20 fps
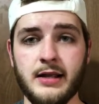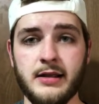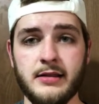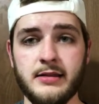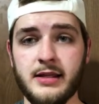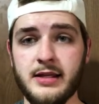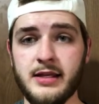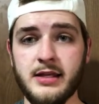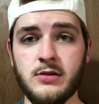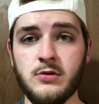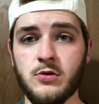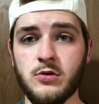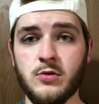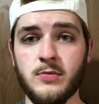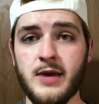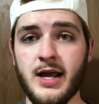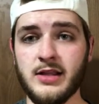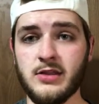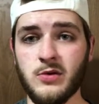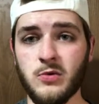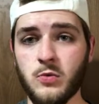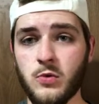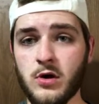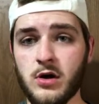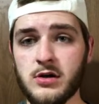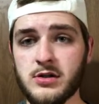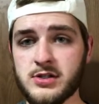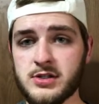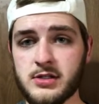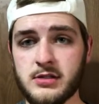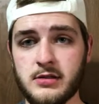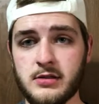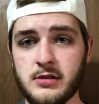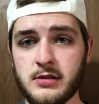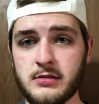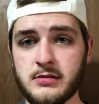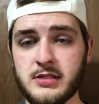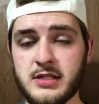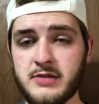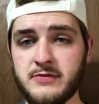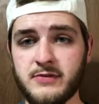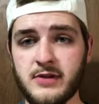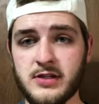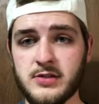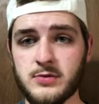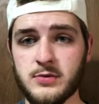They need cornerback the worst. Their defense